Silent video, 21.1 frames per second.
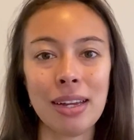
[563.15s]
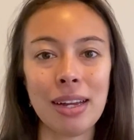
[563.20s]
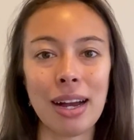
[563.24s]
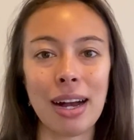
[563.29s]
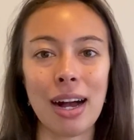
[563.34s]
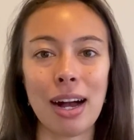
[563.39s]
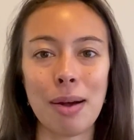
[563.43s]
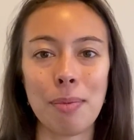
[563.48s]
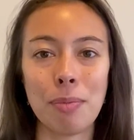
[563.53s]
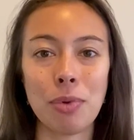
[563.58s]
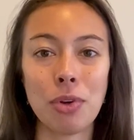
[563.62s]

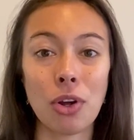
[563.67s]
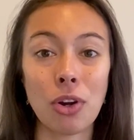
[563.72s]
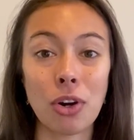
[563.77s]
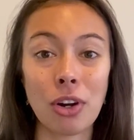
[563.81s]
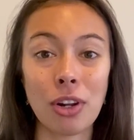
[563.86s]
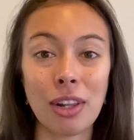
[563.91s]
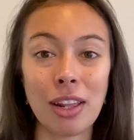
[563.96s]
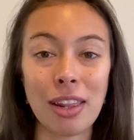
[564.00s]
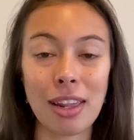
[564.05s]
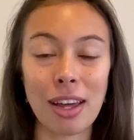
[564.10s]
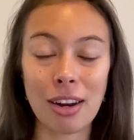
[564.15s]
Not
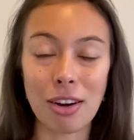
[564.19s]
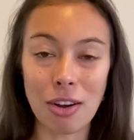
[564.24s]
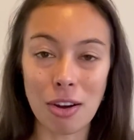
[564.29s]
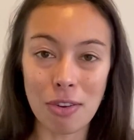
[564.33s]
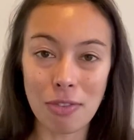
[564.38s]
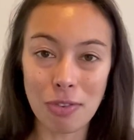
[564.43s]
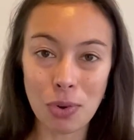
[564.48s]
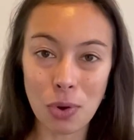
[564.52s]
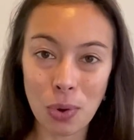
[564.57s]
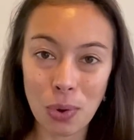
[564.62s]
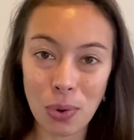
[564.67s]
only that,
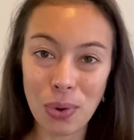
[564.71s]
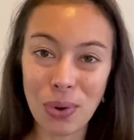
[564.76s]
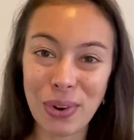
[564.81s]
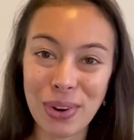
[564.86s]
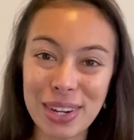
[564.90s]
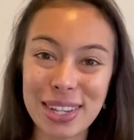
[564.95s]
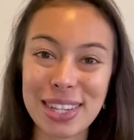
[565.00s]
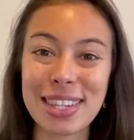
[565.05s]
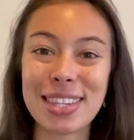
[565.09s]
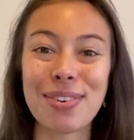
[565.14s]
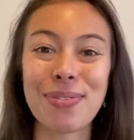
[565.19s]
of
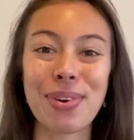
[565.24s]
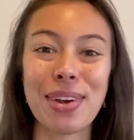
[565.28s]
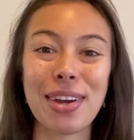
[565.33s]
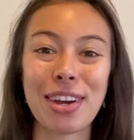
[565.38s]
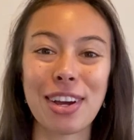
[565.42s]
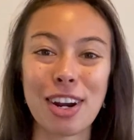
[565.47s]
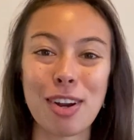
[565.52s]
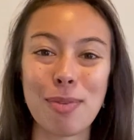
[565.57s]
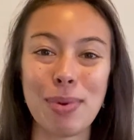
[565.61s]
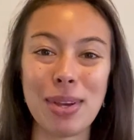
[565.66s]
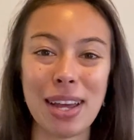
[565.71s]
course, we're
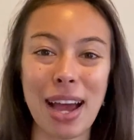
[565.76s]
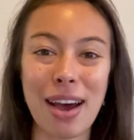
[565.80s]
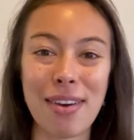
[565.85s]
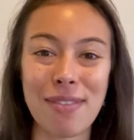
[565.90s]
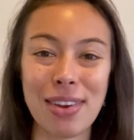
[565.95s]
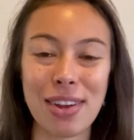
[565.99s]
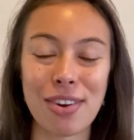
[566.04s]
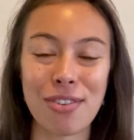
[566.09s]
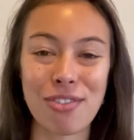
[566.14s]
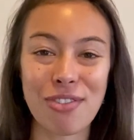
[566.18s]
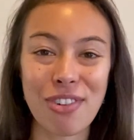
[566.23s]
going to be
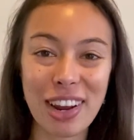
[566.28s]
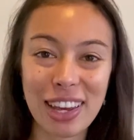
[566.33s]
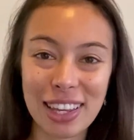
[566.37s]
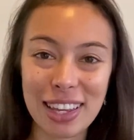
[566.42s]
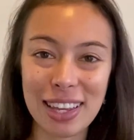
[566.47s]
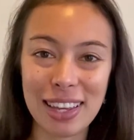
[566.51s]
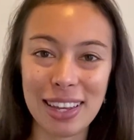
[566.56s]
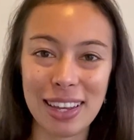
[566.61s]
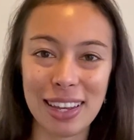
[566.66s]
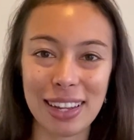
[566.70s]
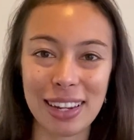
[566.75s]
having
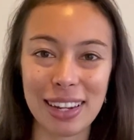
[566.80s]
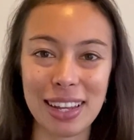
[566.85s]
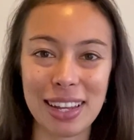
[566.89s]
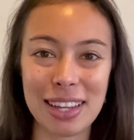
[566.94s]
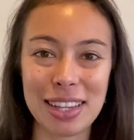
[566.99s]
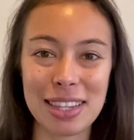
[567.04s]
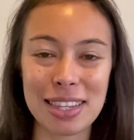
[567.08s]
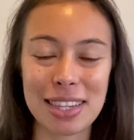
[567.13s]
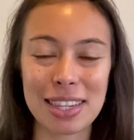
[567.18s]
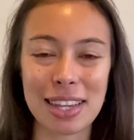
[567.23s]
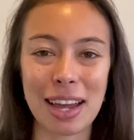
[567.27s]
Reiki
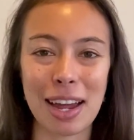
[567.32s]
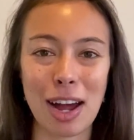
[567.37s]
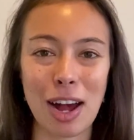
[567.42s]
healings